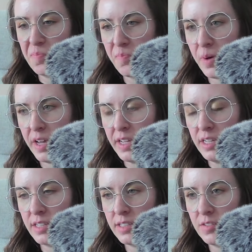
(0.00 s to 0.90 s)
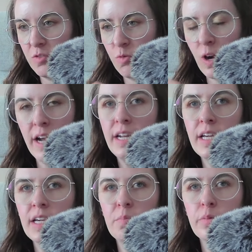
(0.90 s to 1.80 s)
my
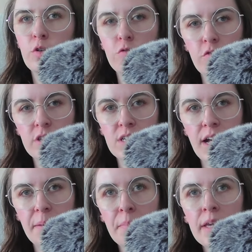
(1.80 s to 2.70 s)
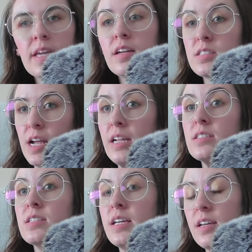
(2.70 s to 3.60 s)
writing improve over time. He had
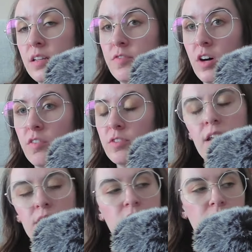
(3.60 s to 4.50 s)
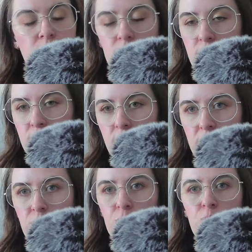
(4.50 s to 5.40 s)
changed. He had evolved. I'll just use his
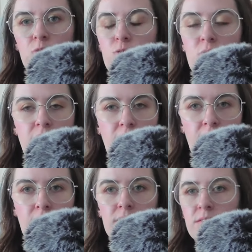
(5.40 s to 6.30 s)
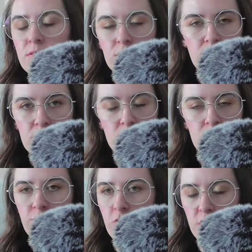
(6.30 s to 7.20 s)
initials. We'll do KL
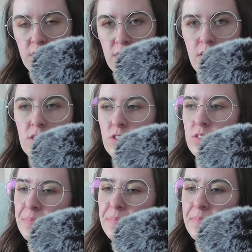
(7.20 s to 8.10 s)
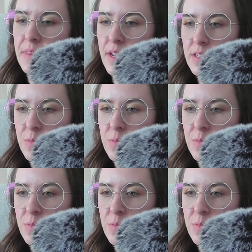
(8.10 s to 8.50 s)
for his initials. Here's a